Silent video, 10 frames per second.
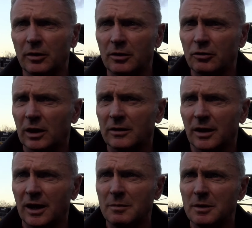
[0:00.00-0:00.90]
and Jack
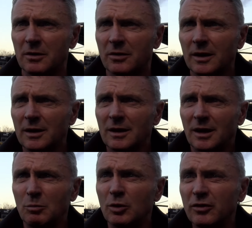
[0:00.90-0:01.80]
Diamond, and we